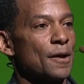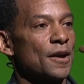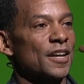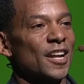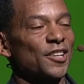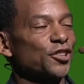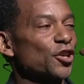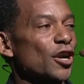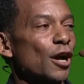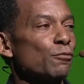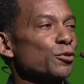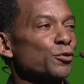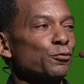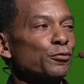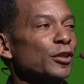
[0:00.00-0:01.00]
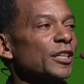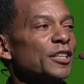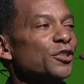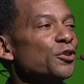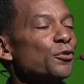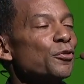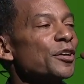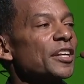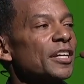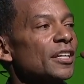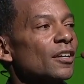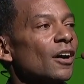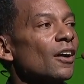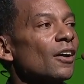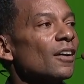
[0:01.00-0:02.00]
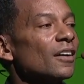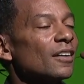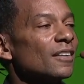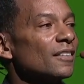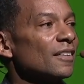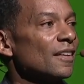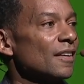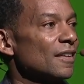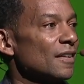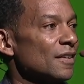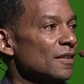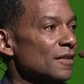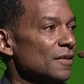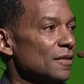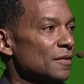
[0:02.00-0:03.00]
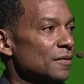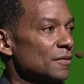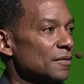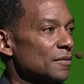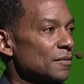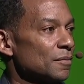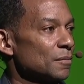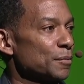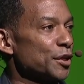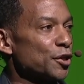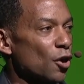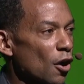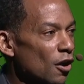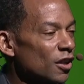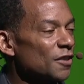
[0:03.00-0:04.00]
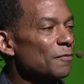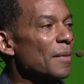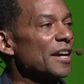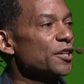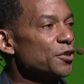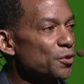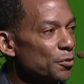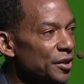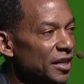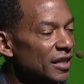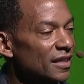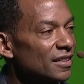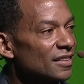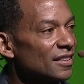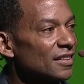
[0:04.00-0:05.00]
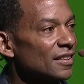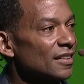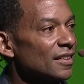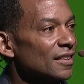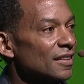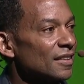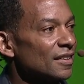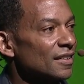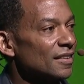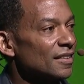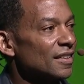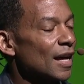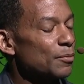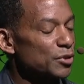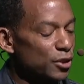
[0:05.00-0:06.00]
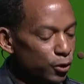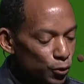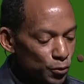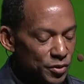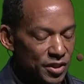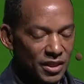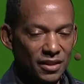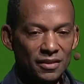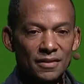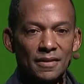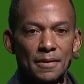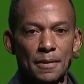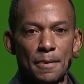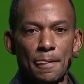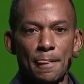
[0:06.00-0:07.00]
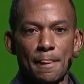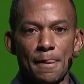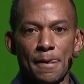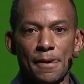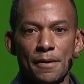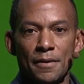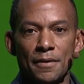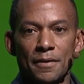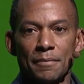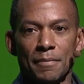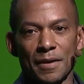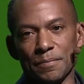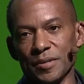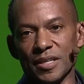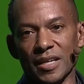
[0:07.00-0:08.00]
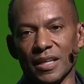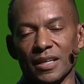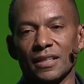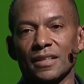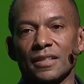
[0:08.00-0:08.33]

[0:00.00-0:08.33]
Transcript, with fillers: And I thought I was really doing it, y'all. But in all of my doing, I was losing my being.